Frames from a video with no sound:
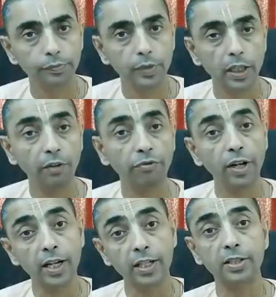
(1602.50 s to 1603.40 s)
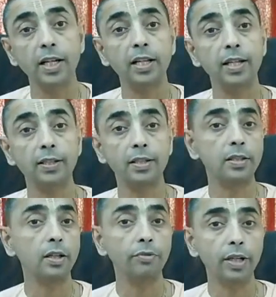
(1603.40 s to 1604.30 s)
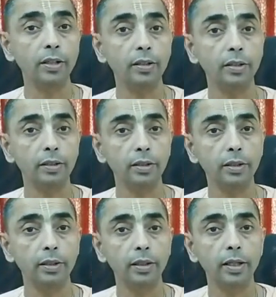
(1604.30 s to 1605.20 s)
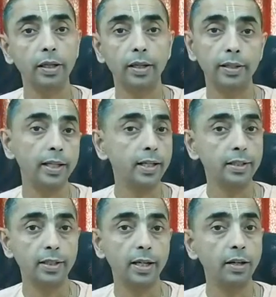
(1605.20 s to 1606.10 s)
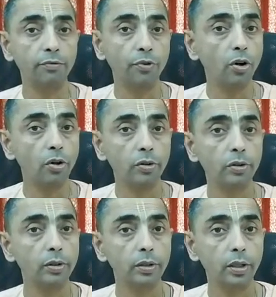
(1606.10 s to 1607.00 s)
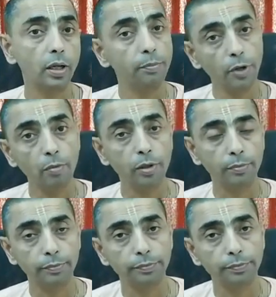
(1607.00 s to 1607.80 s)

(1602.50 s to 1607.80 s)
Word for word: He forgets that he is a servant, then he is heading for a problem.